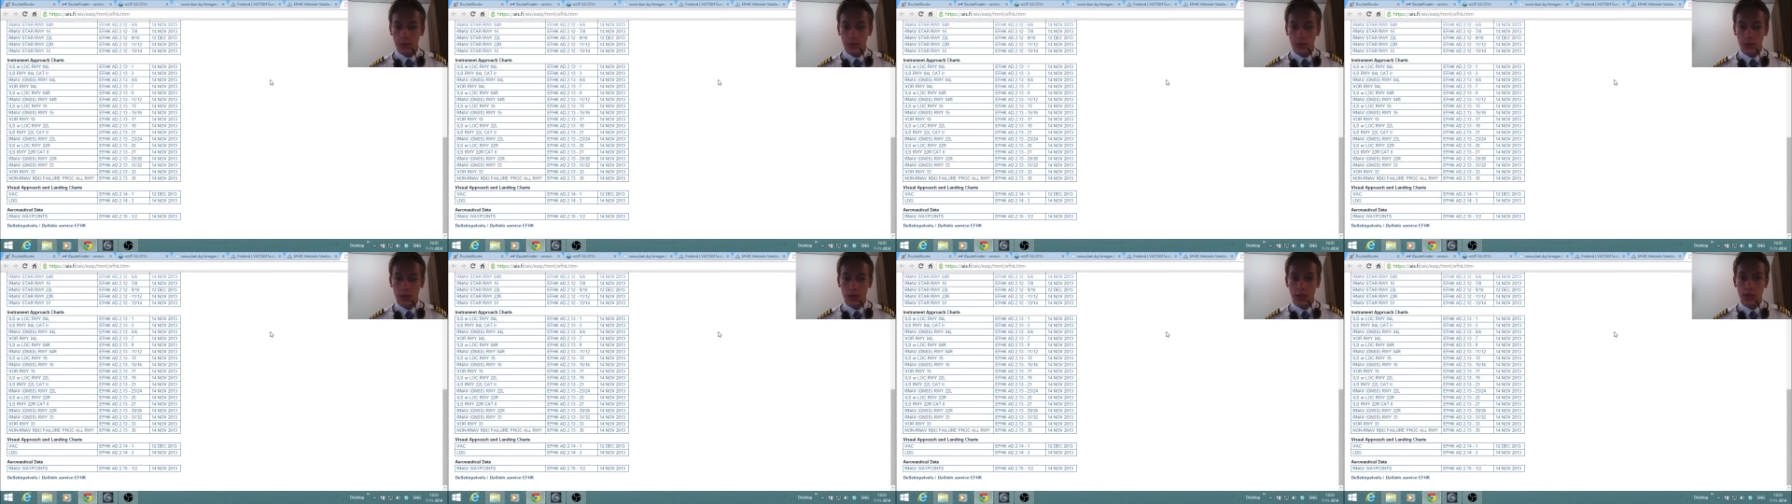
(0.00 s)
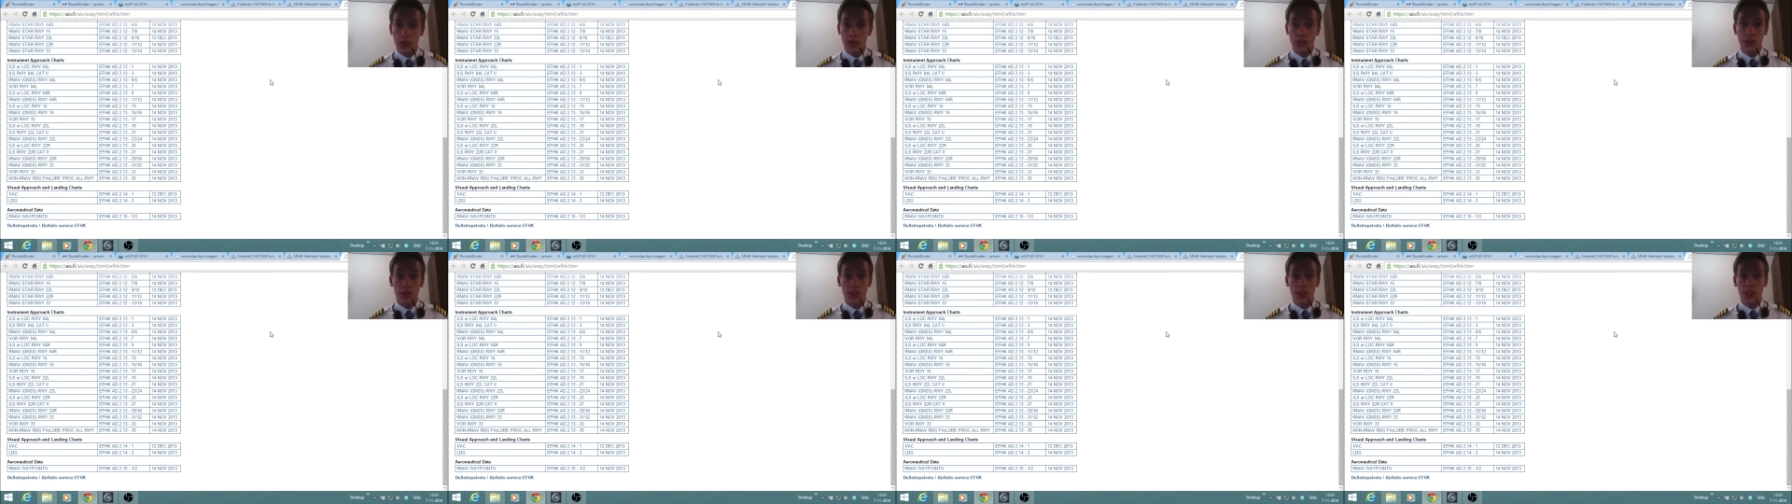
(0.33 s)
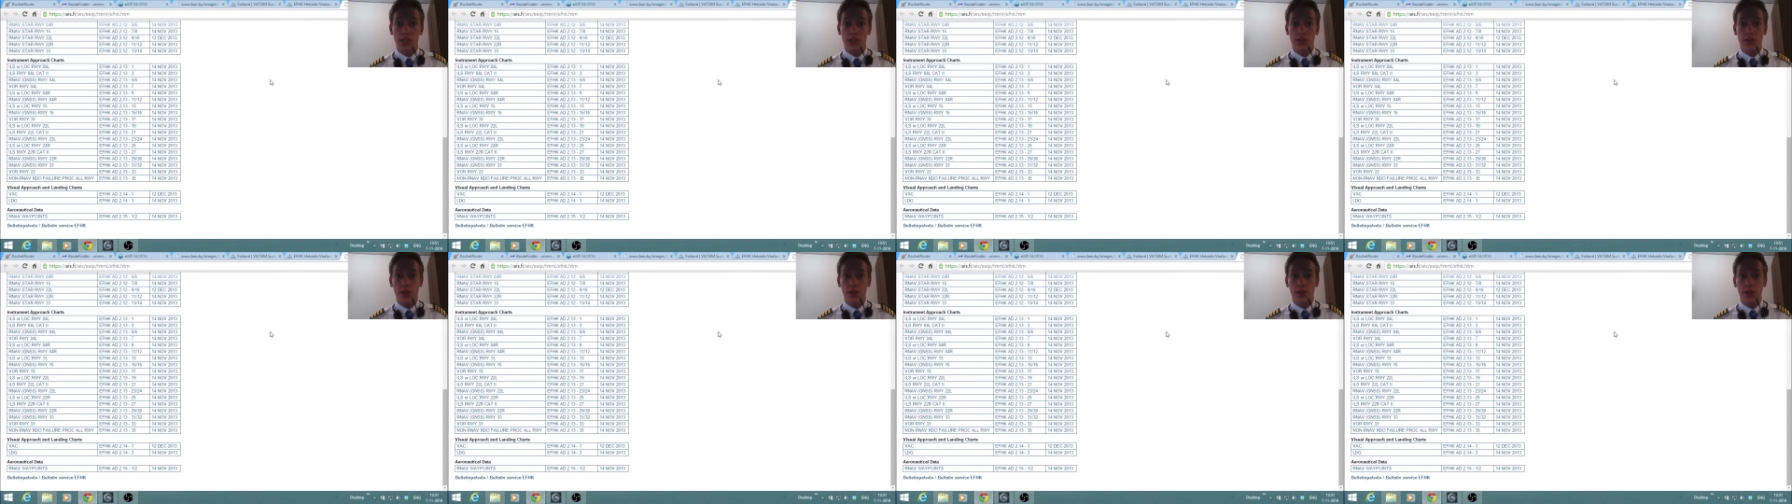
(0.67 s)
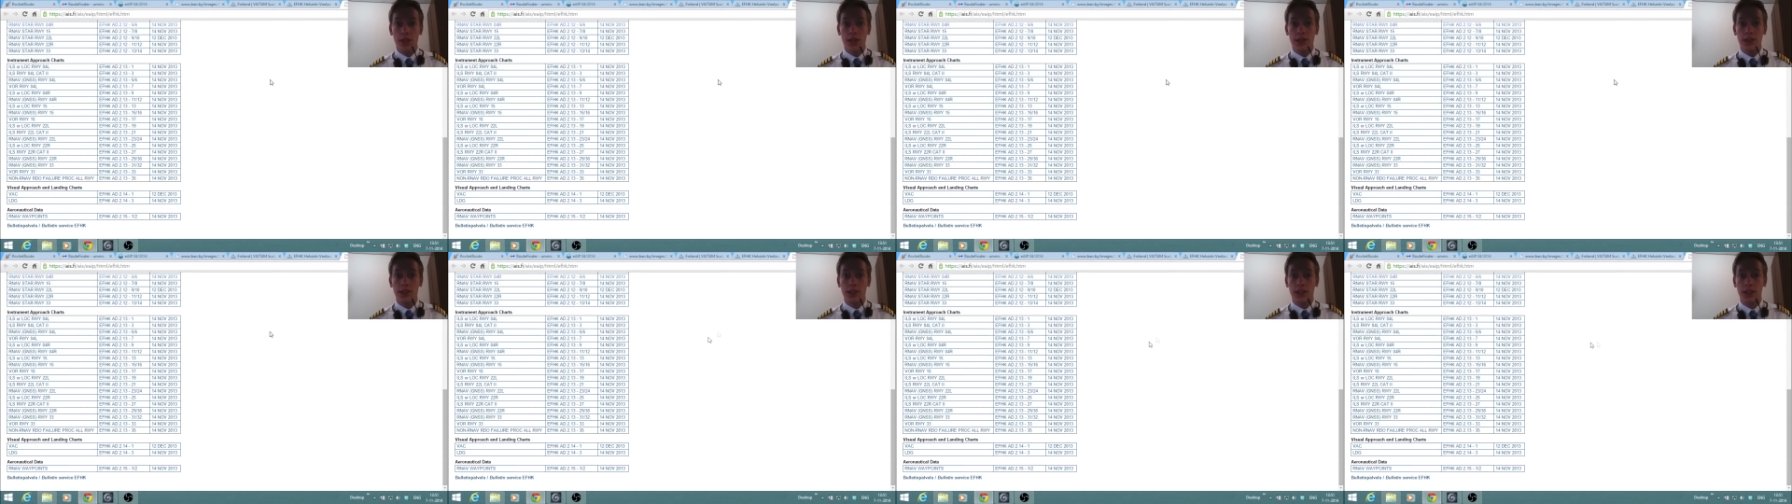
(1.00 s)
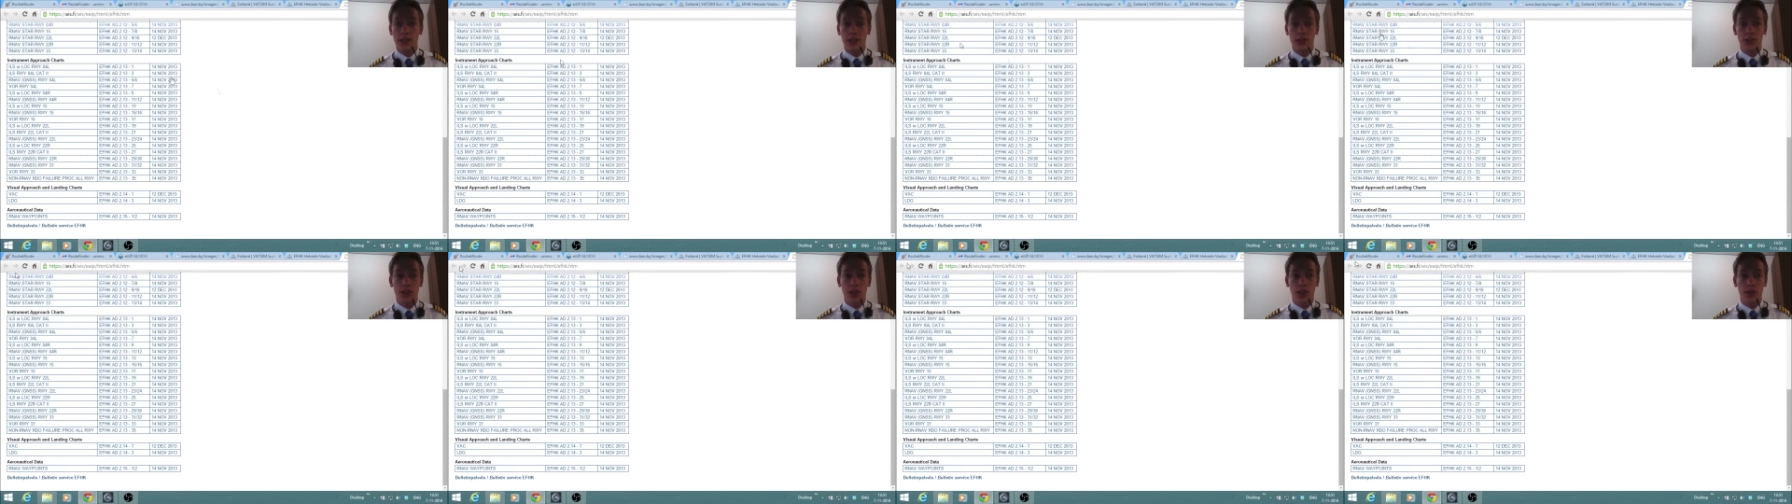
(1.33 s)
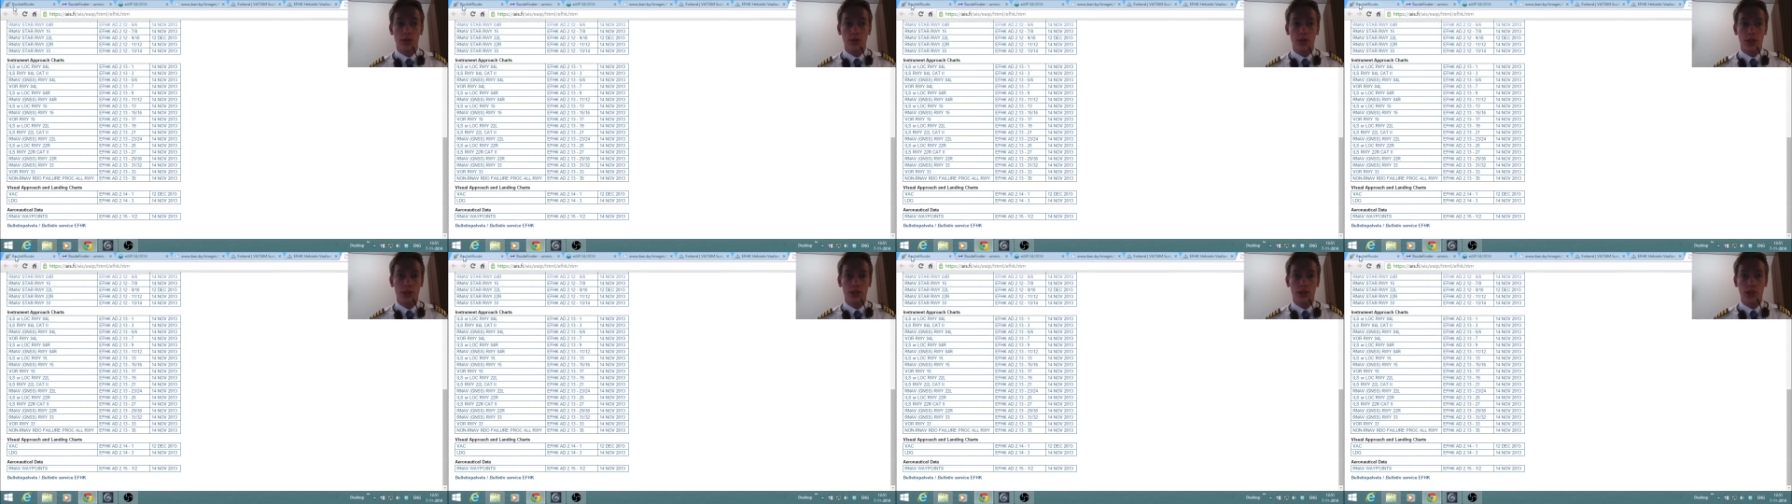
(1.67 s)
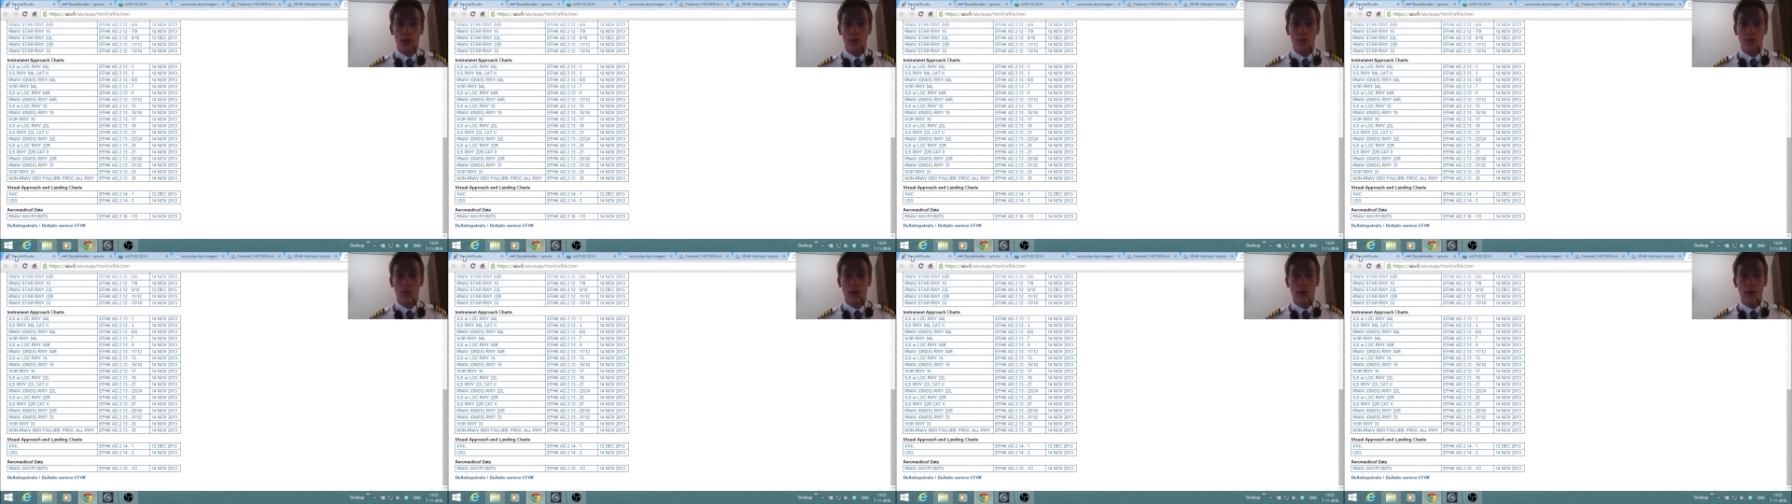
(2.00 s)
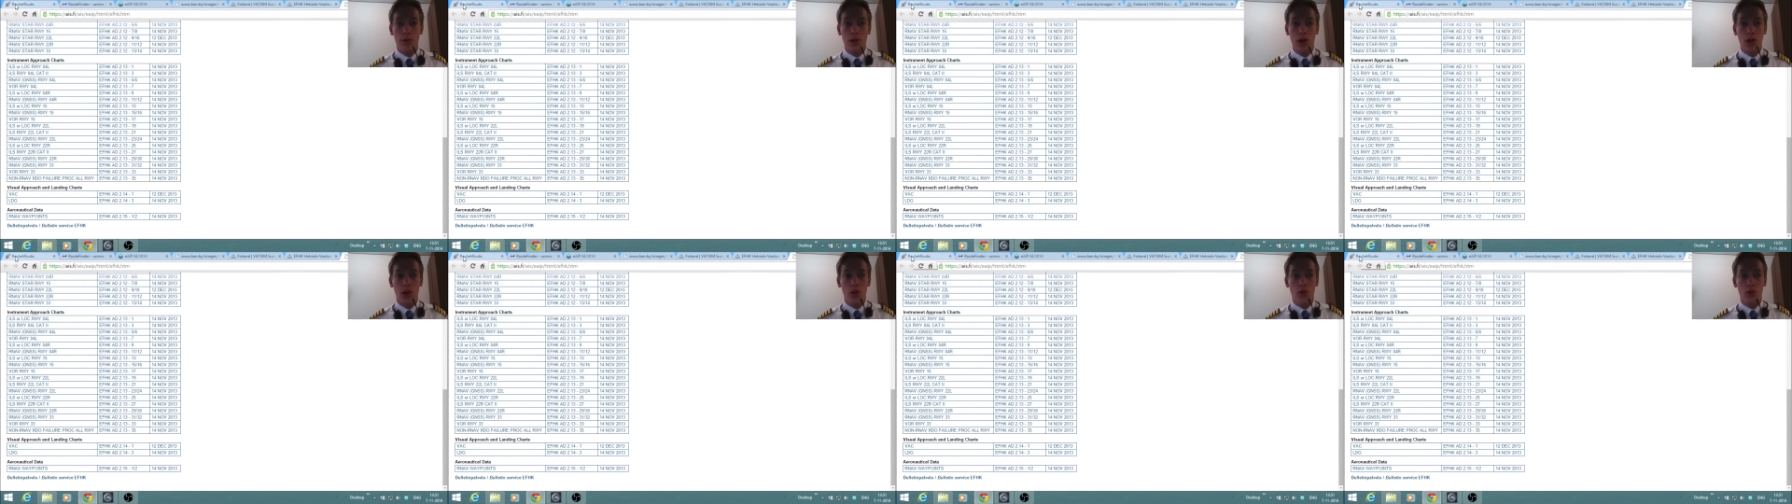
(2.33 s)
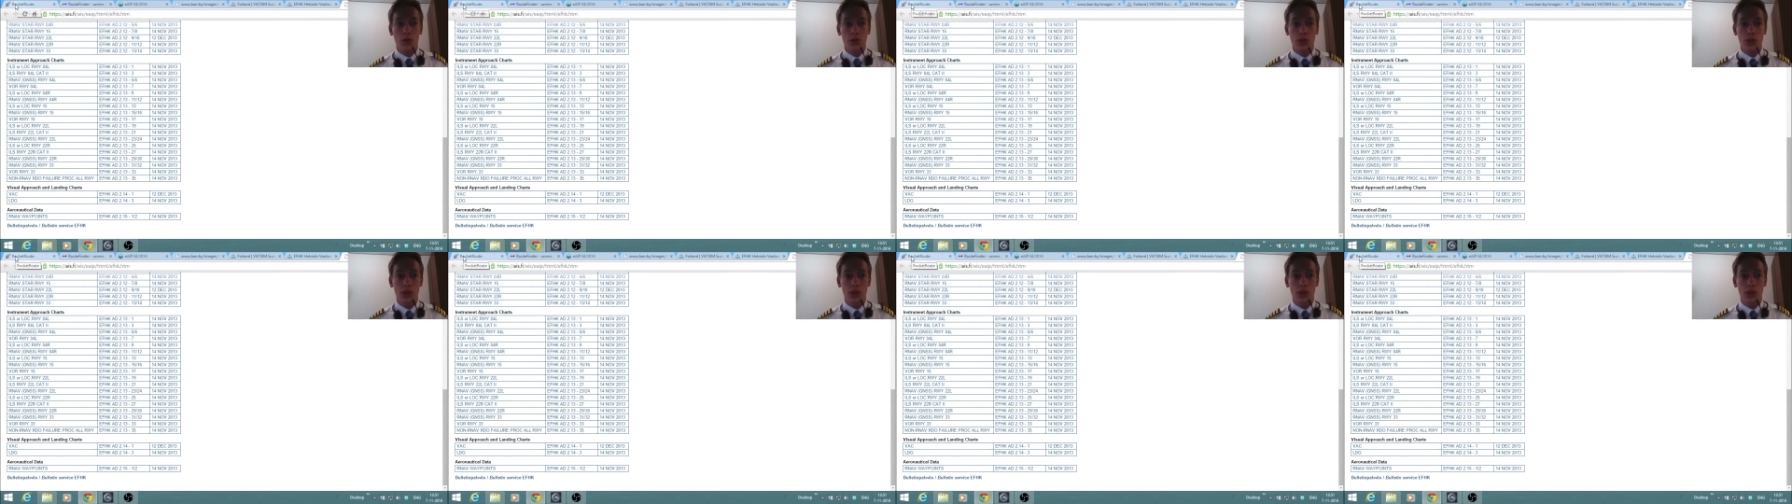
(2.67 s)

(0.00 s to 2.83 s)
as you can see, it's very easy, so there's no problem at all.